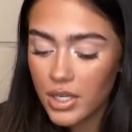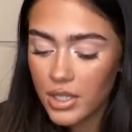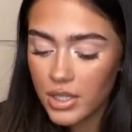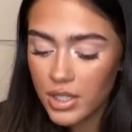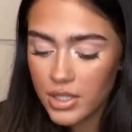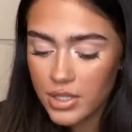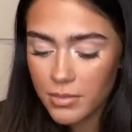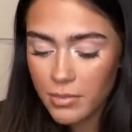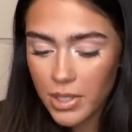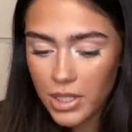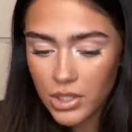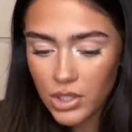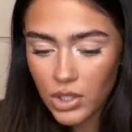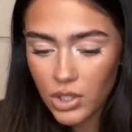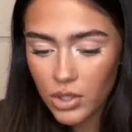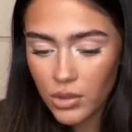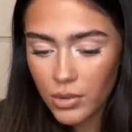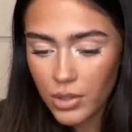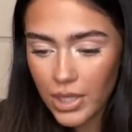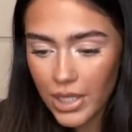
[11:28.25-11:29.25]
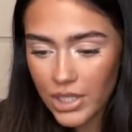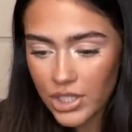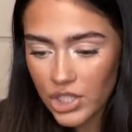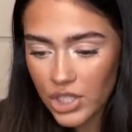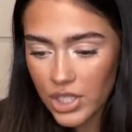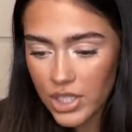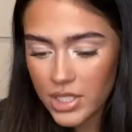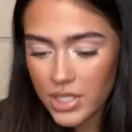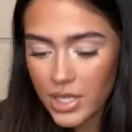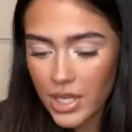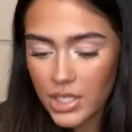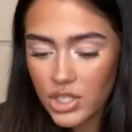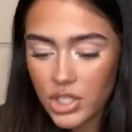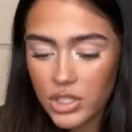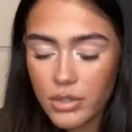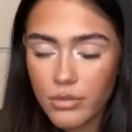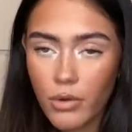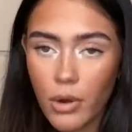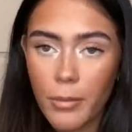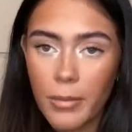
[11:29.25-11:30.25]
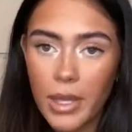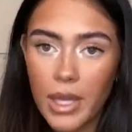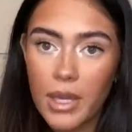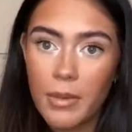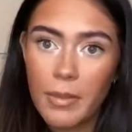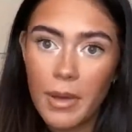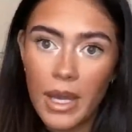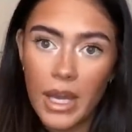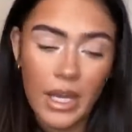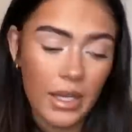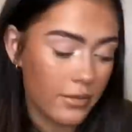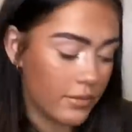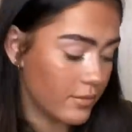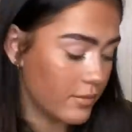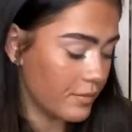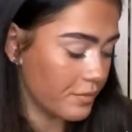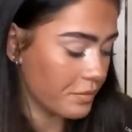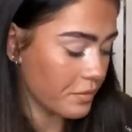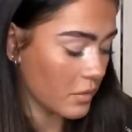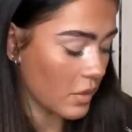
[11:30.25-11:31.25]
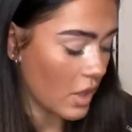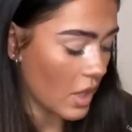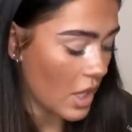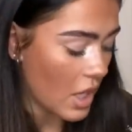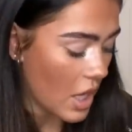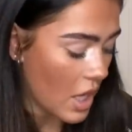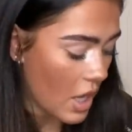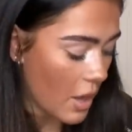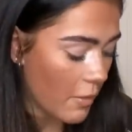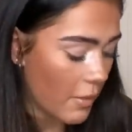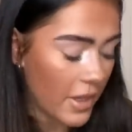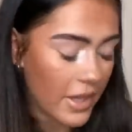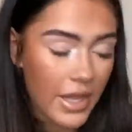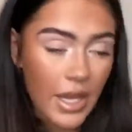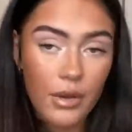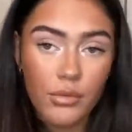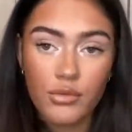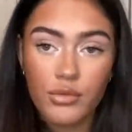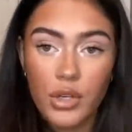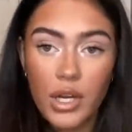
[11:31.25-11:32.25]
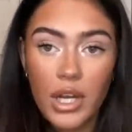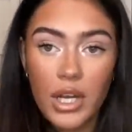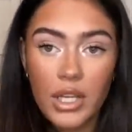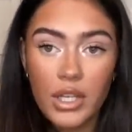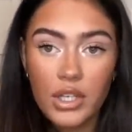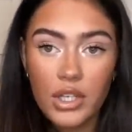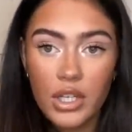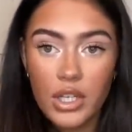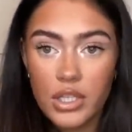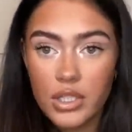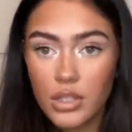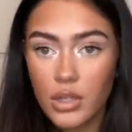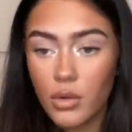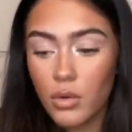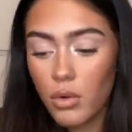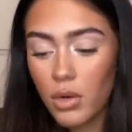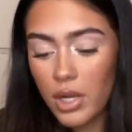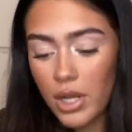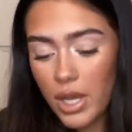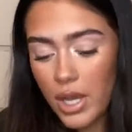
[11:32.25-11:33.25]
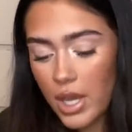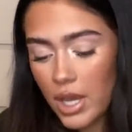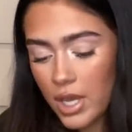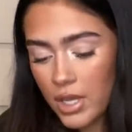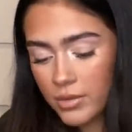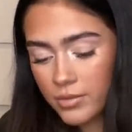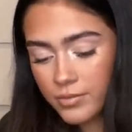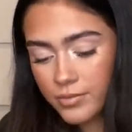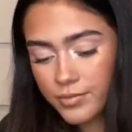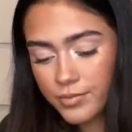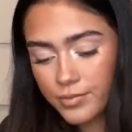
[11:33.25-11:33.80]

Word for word: These are my new lashes. They're just from eBay, but they're really good quality.